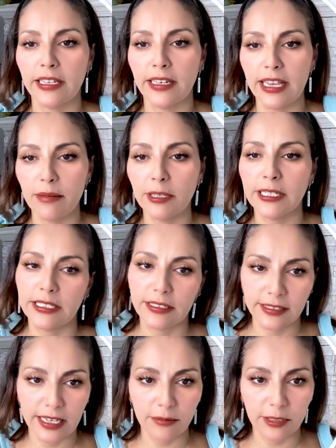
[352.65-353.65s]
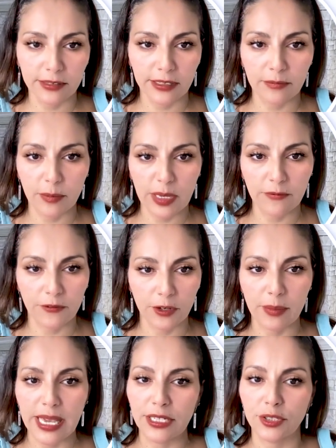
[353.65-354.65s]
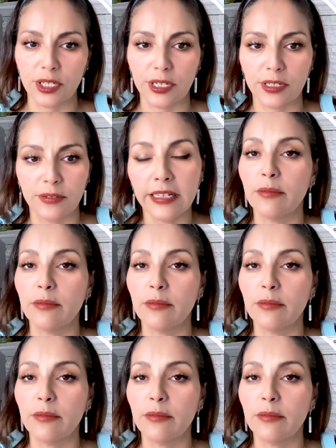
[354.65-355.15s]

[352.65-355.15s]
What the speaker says: enable and disable some information.